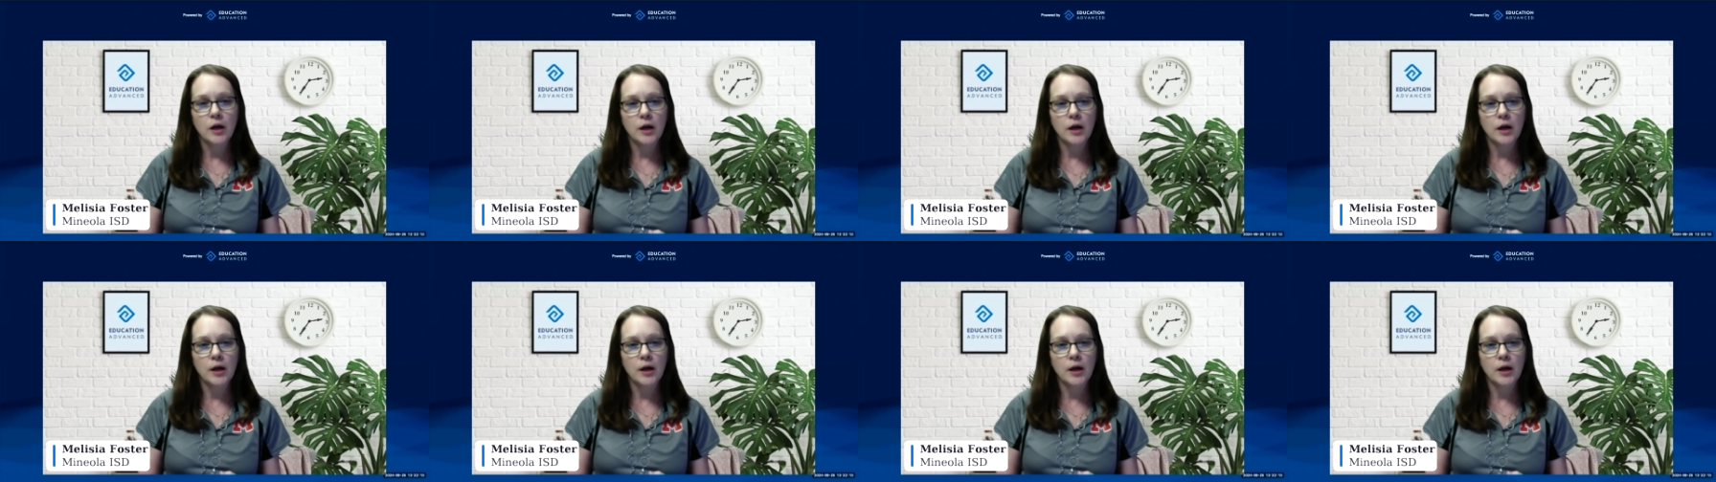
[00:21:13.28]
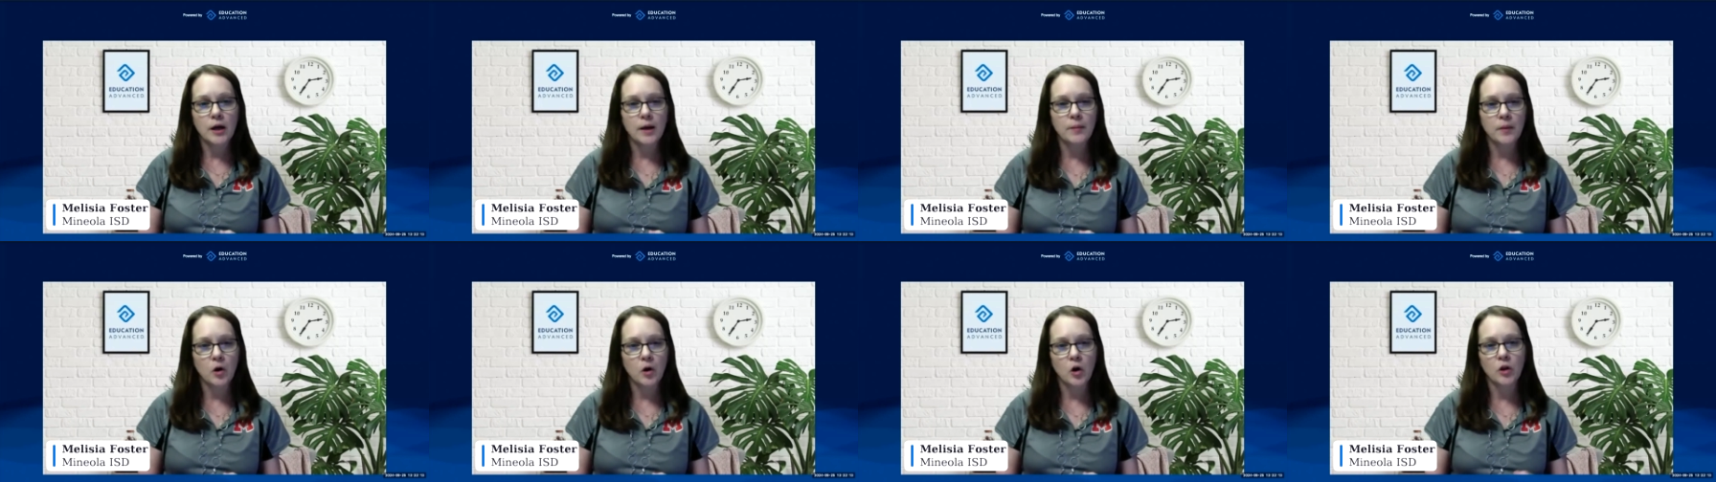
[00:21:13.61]

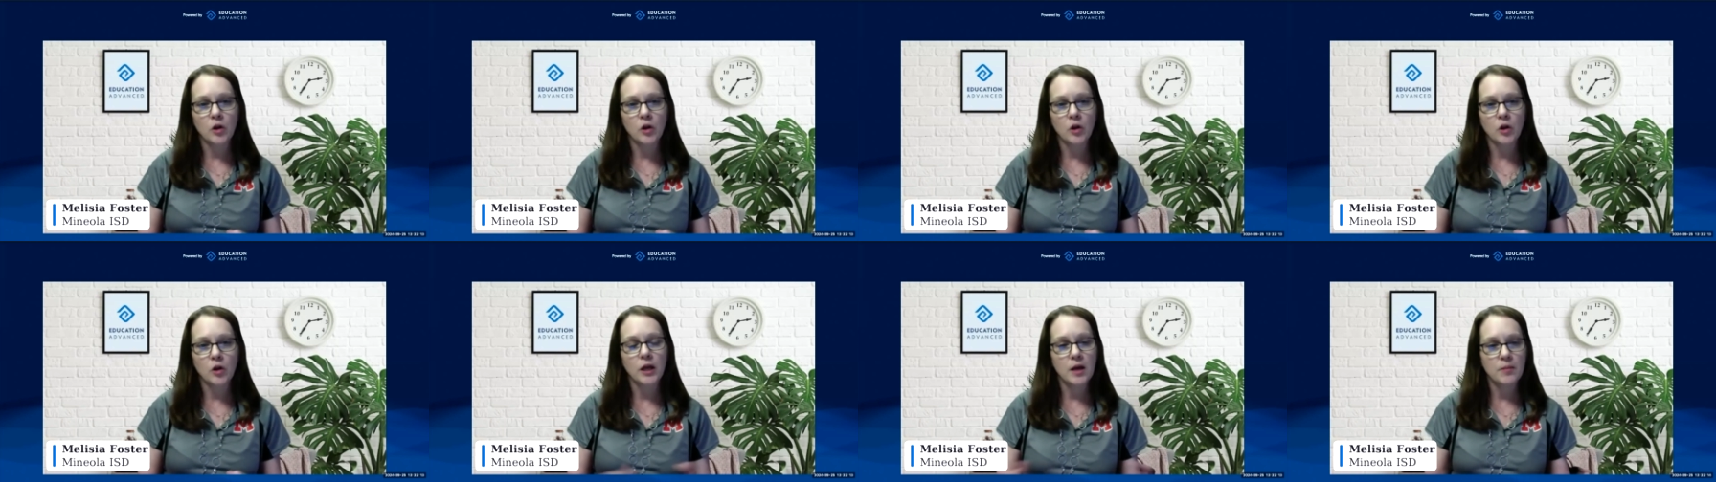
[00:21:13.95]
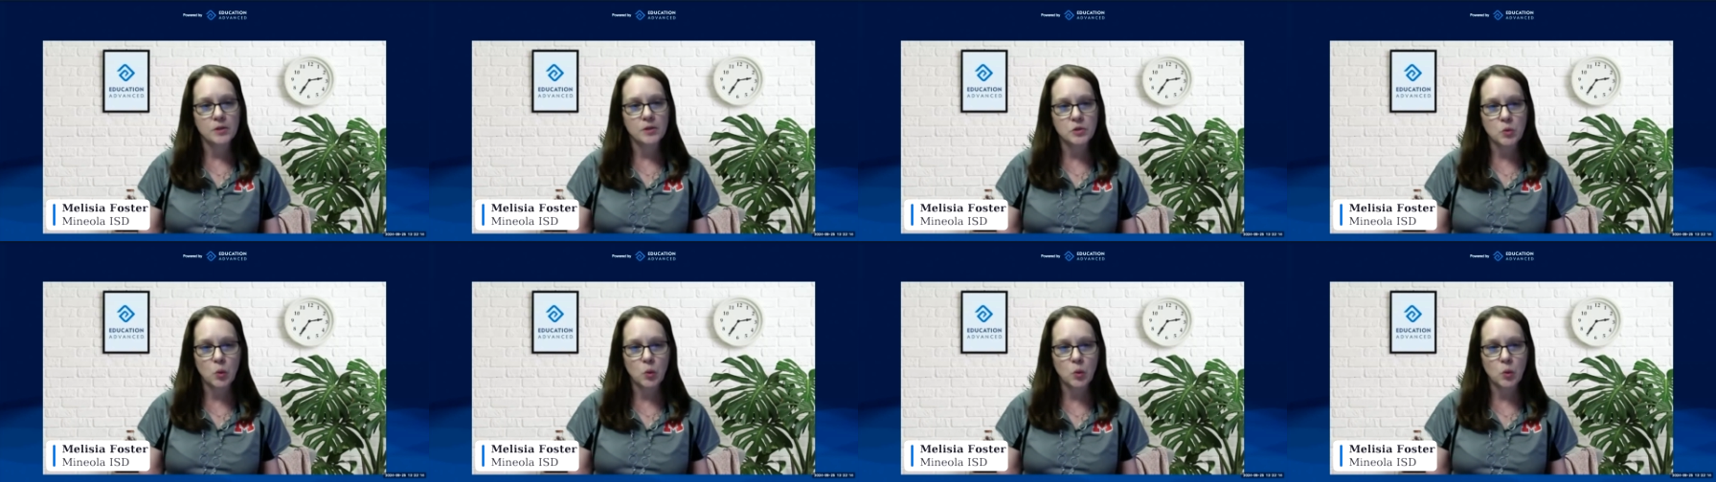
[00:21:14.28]
um, or the
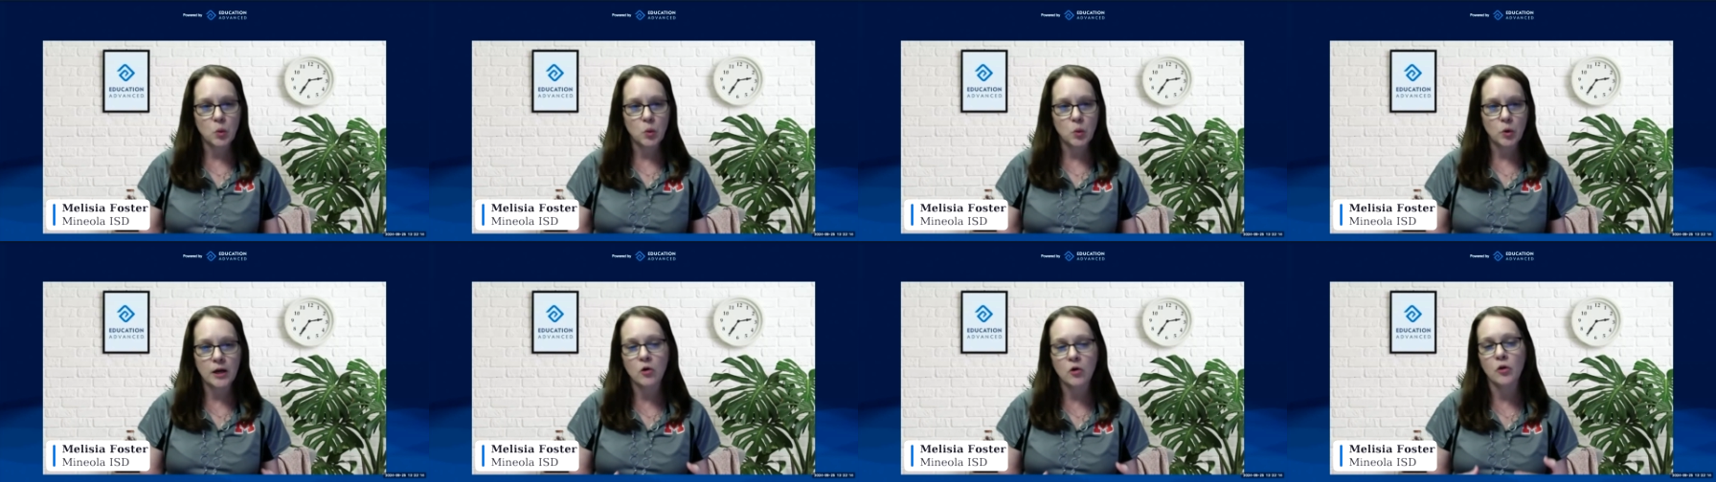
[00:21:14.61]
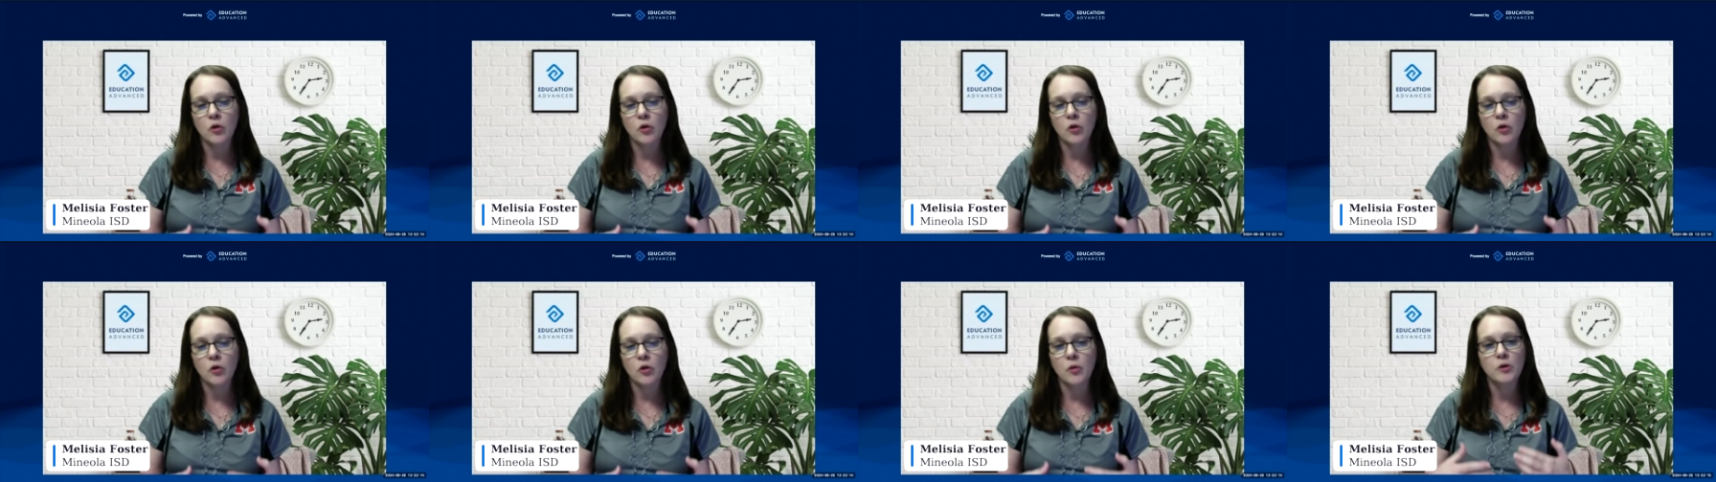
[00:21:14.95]
campus coordinator
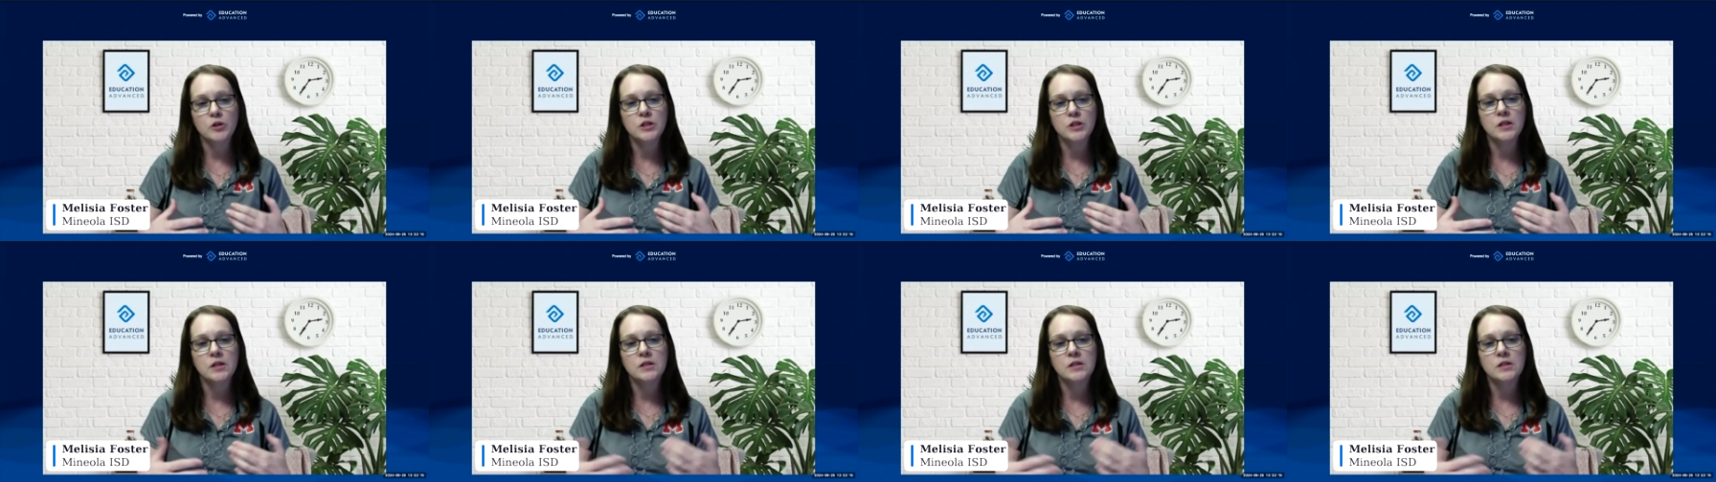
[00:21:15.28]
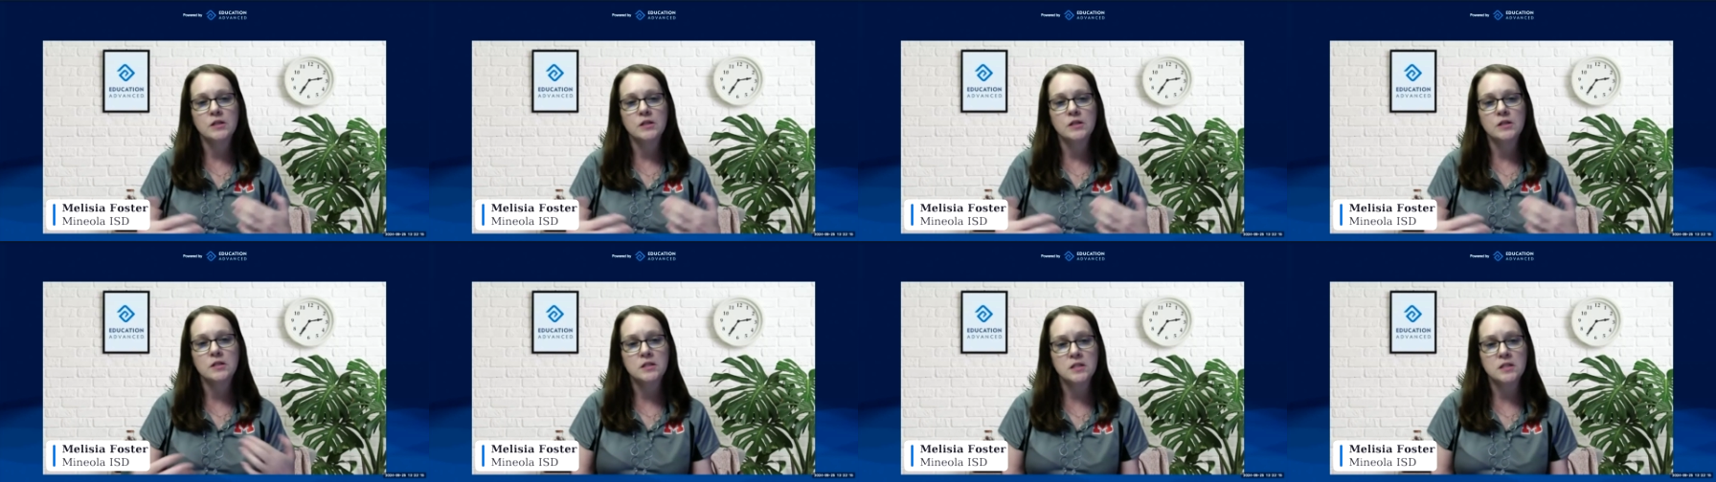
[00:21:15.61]
or the person that the